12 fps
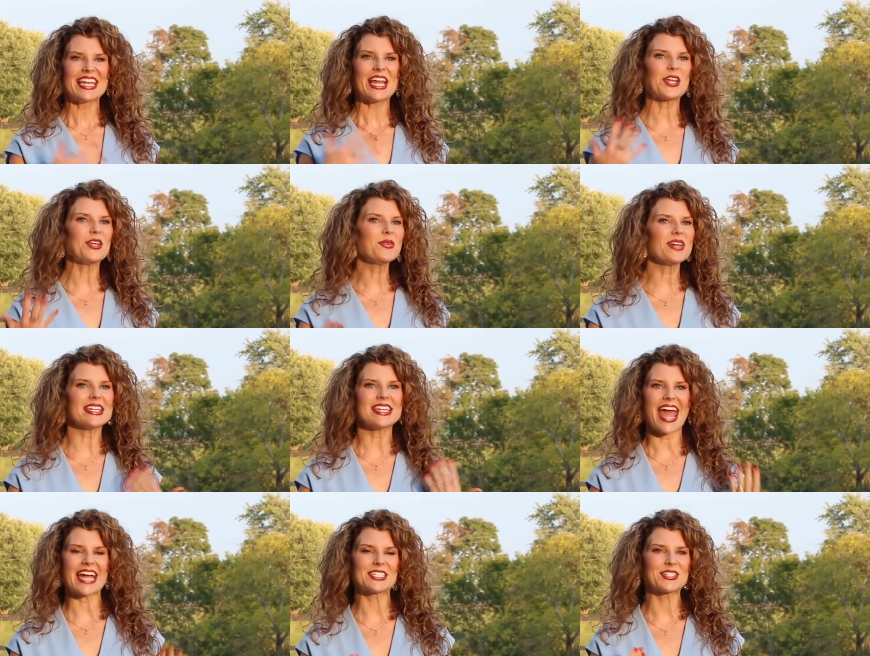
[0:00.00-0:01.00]
Now you can
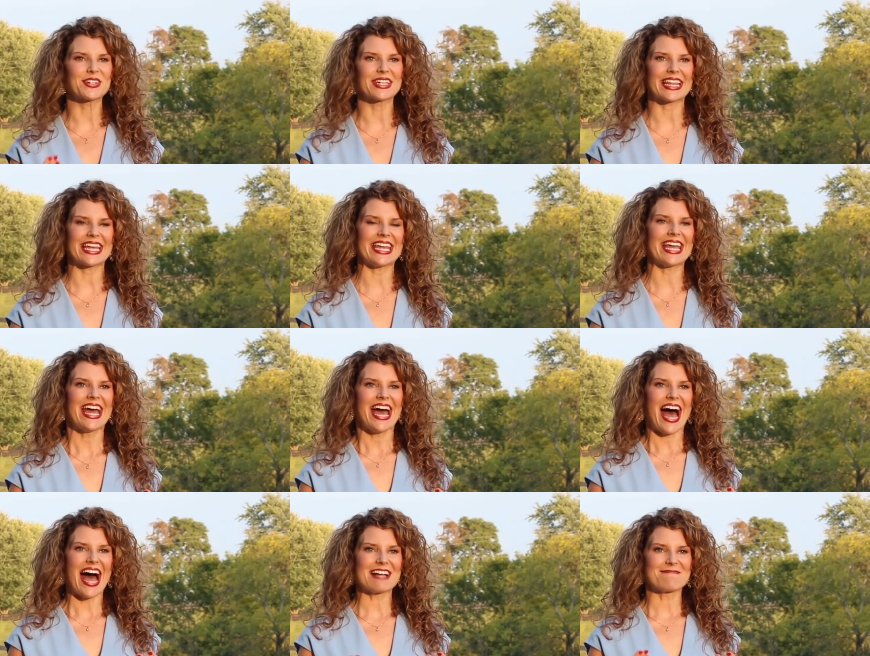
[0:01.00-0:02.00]
naturally
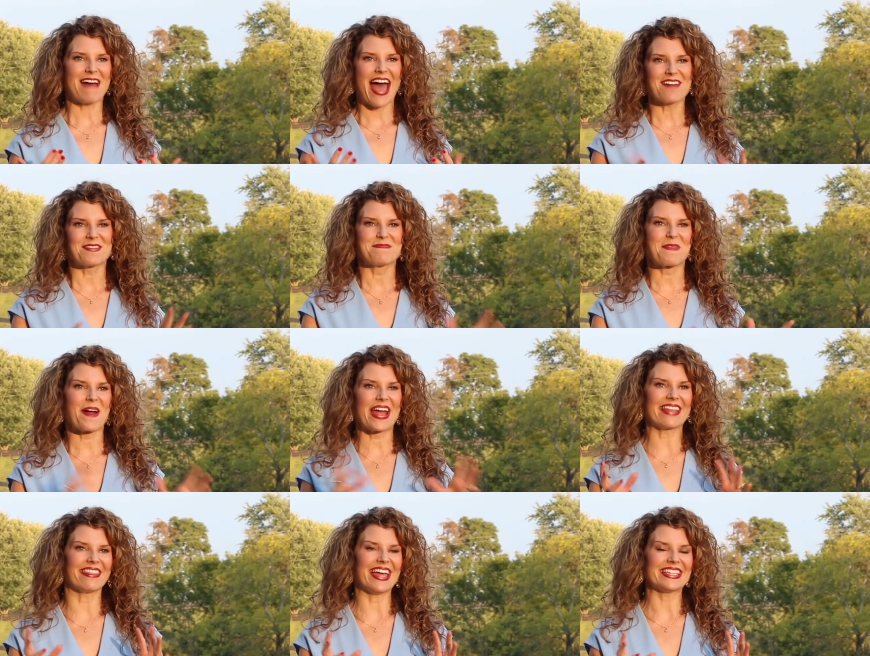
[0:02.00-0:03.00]
um, have a
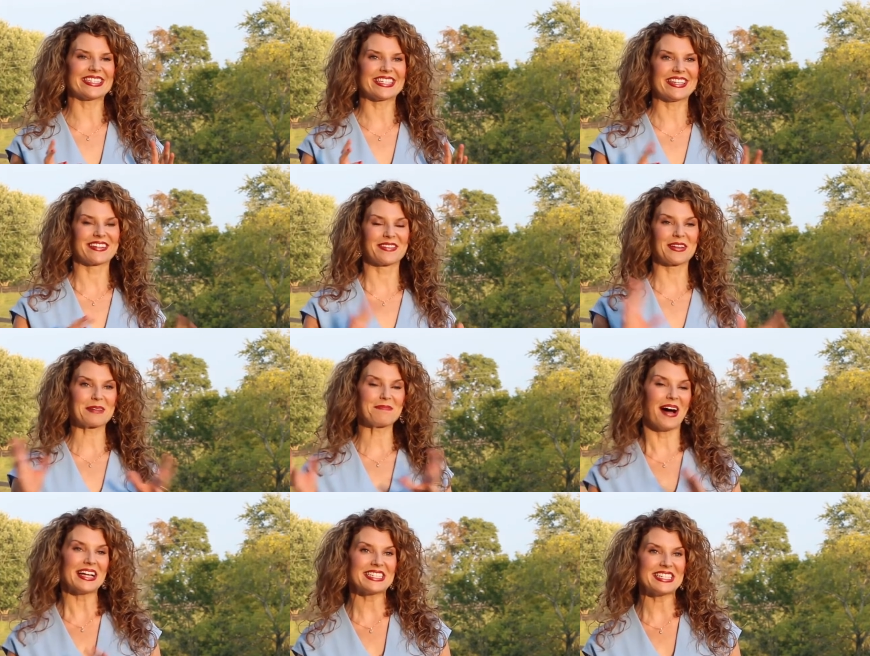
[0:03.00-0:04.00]
brain that's either really
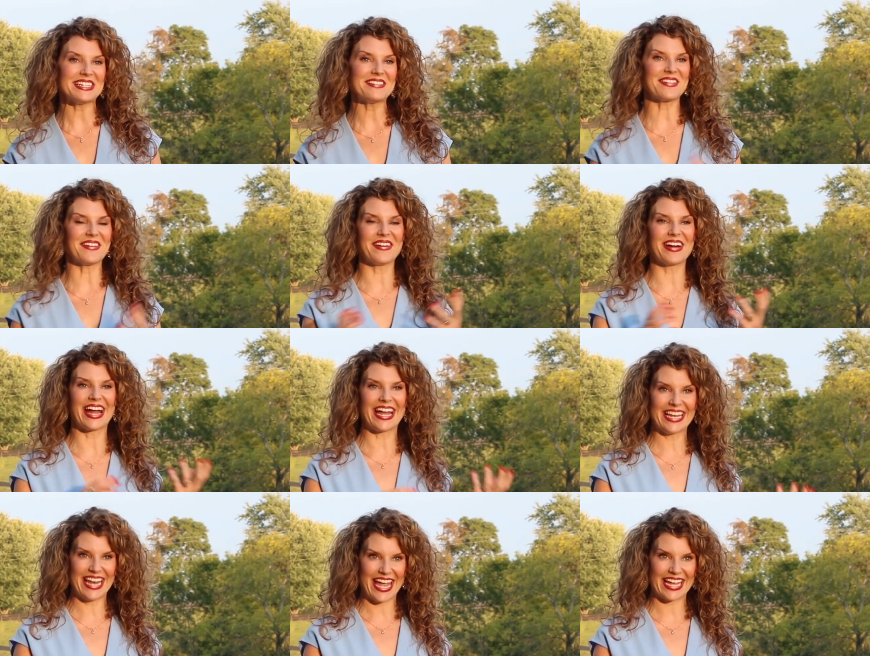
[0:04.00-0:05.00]
positive or
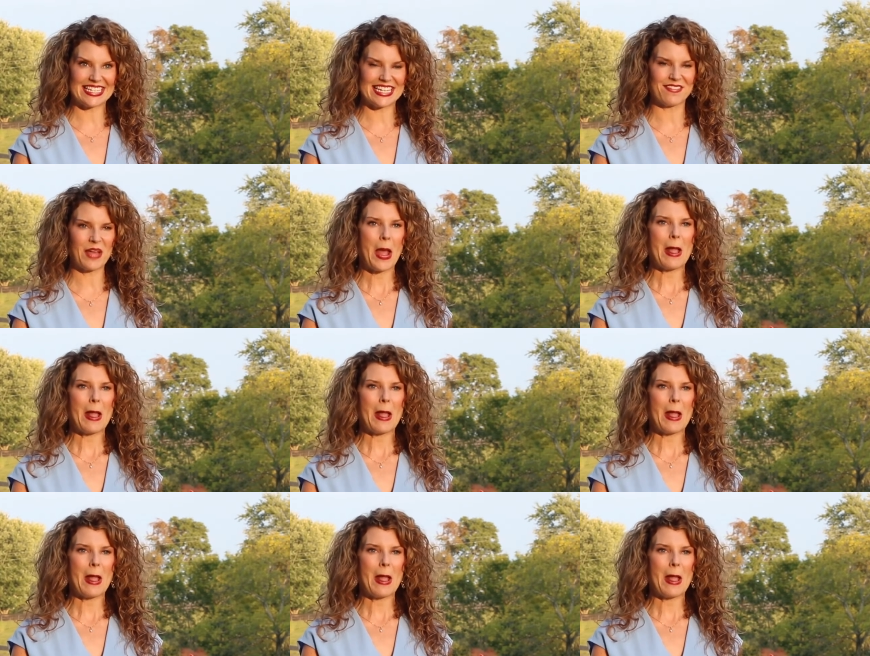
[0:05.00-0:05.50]
negative,